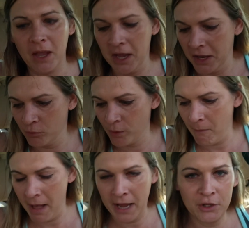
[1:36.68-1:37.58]
It
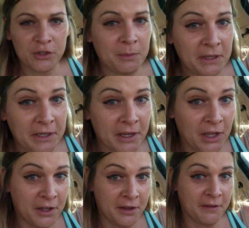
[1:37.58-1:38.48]
reminds me
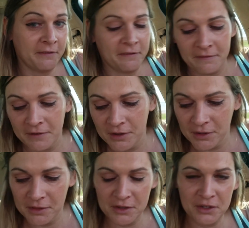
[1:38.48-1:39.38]
of
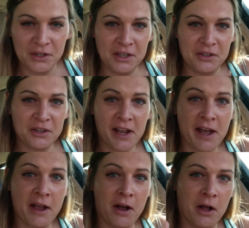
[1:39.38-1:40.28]
the
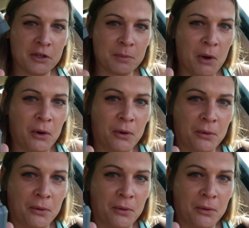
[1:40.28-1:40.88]
DJI Osmo.